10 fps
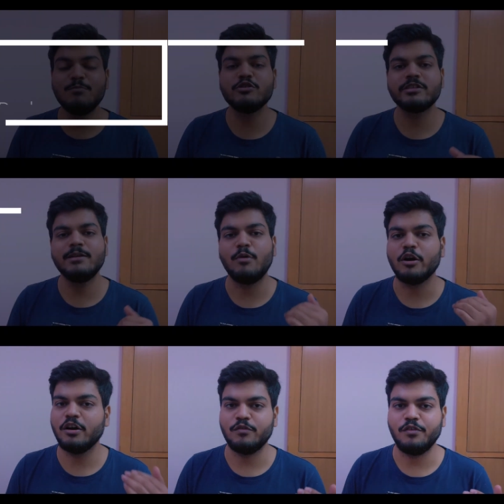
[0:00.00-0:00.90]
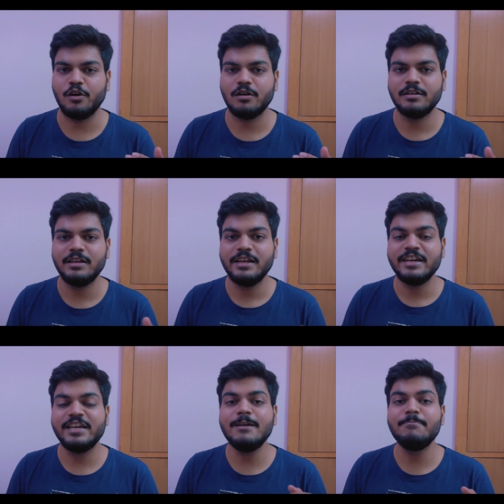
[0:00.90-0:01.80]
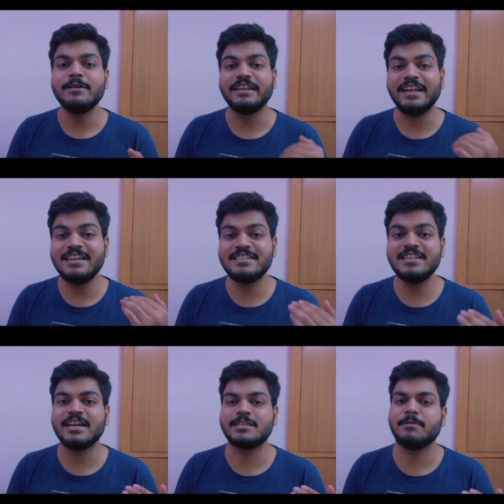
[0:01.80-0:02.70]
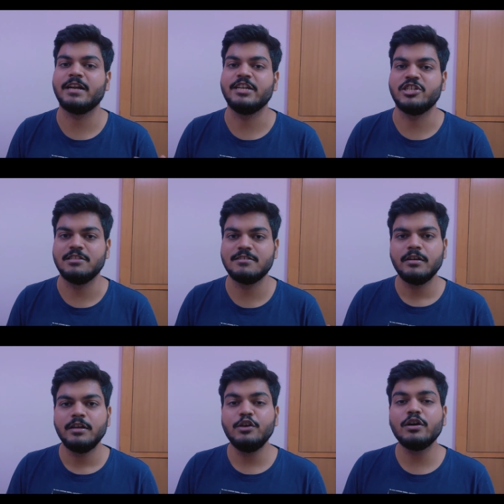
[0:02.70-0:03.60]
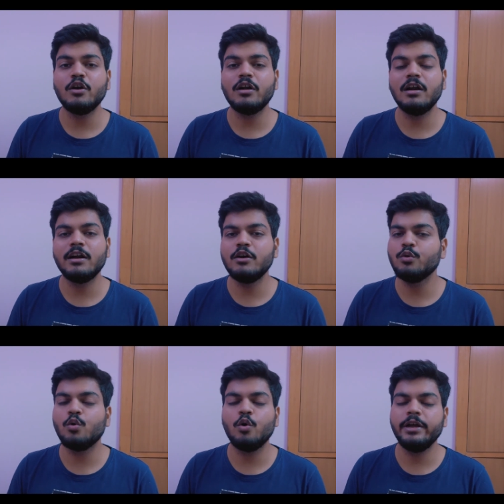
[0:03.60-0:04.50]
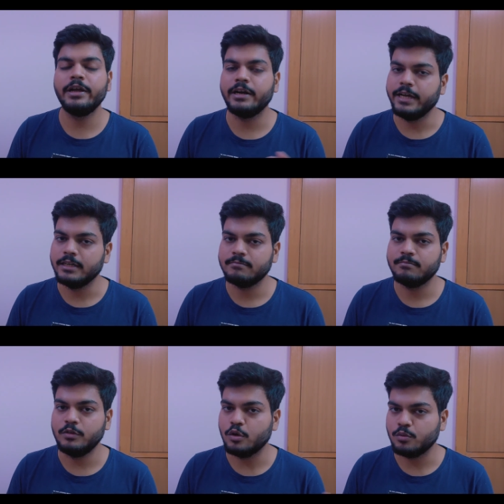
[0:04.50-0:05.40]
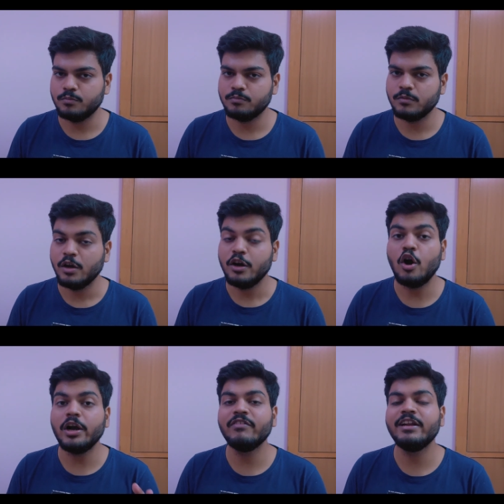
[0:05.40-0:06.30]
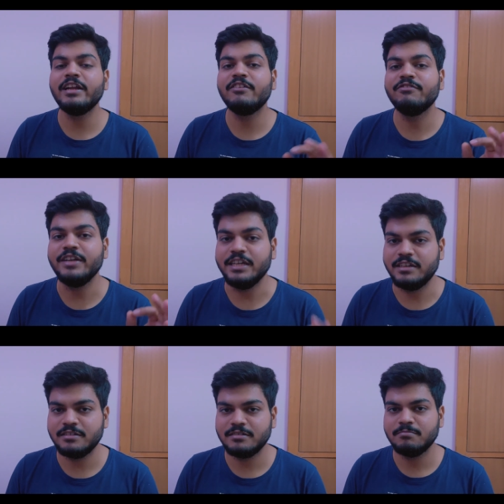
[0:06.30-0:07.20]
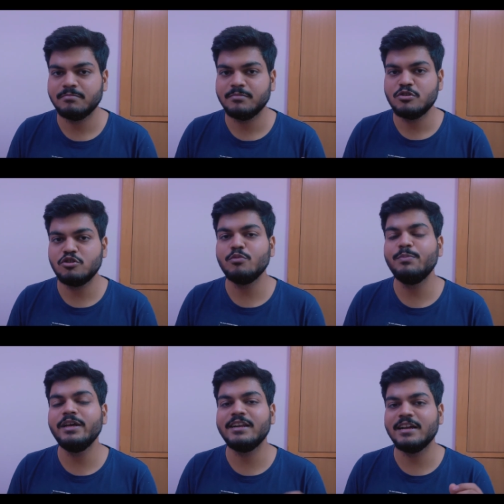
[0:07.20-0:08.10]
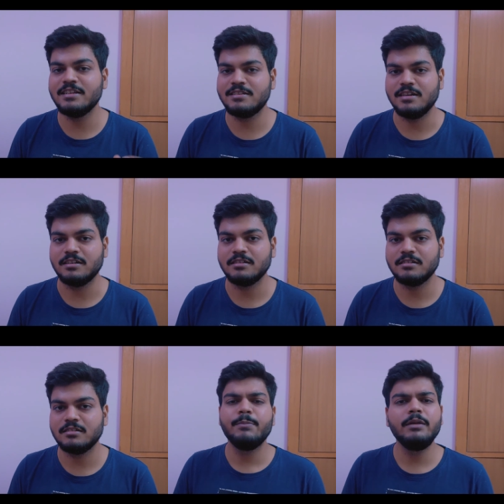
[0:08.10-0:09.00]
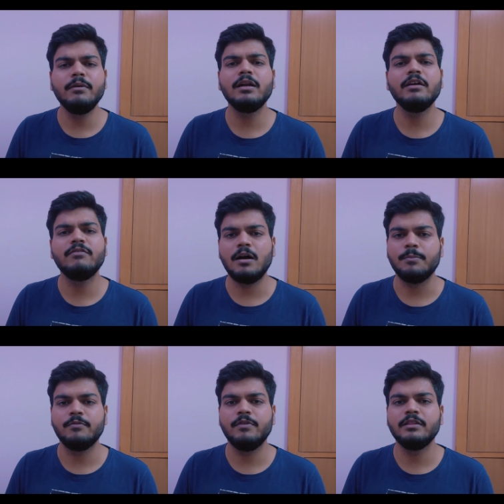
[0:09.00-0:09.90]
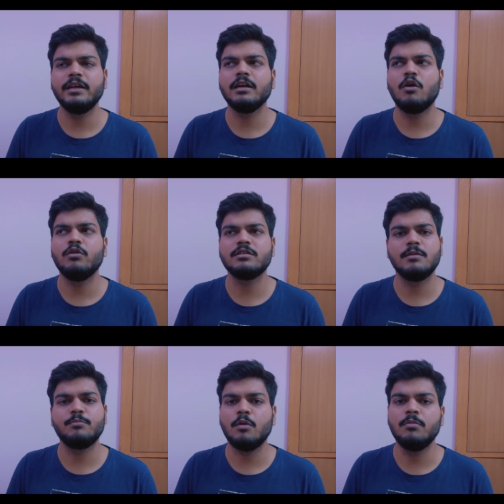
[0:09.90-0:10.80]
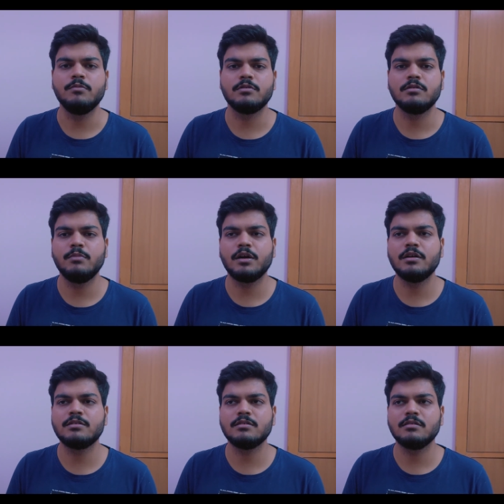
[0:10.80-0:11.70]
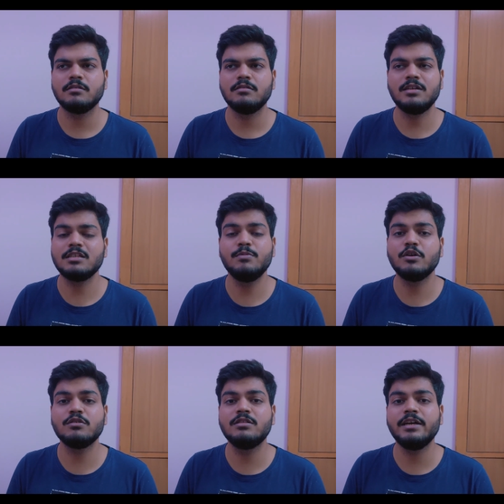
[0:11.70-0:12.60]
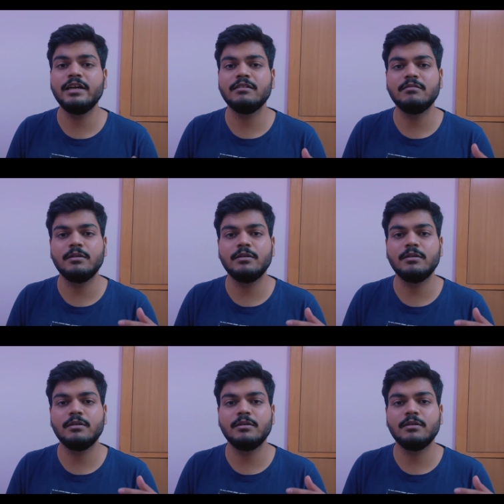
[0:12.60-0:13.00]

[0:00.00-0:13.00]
the most important of all, keep realistic expectations. You cannot learn to code in a day. No, not even in a week. So be realistic. Many people give up when they encounter some problems because they